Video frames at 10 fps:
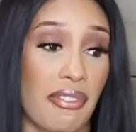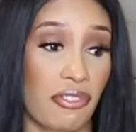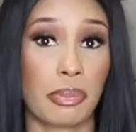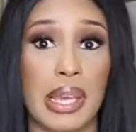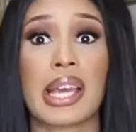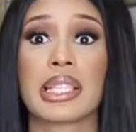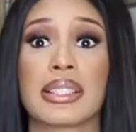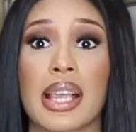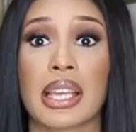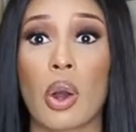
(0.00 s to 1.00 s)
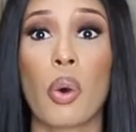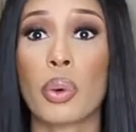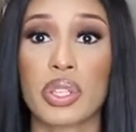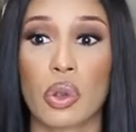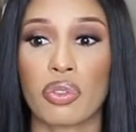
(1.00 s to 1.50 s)
For me at least, I
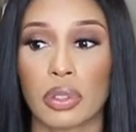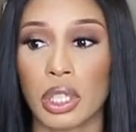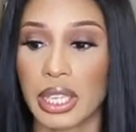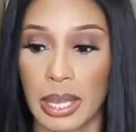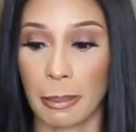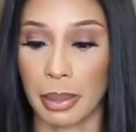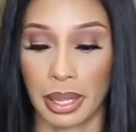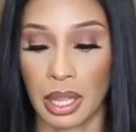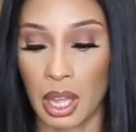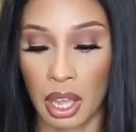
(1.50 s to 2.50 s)
always overlook it, but